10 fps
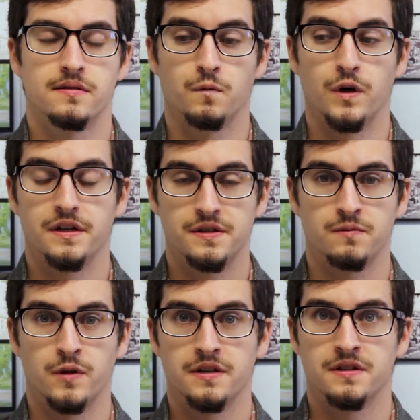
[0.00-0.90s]
what
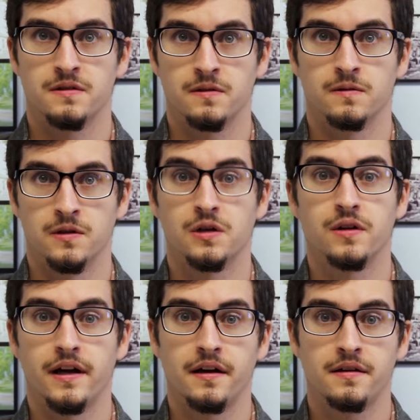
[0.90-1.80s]
does it look
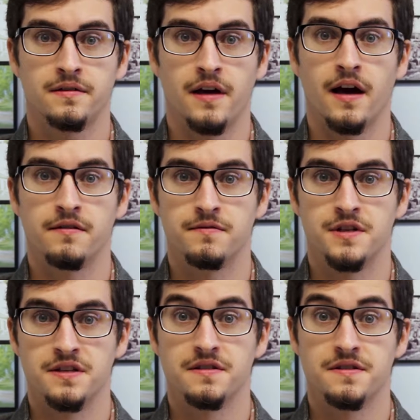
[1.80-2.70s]
like to have
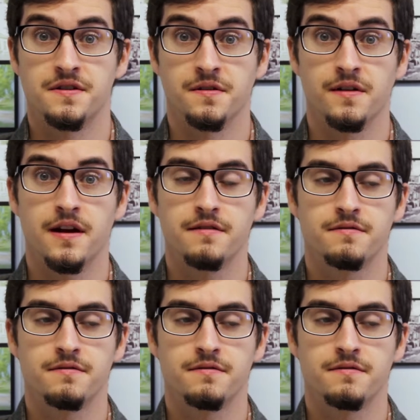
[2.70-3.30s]
Jesus in your life?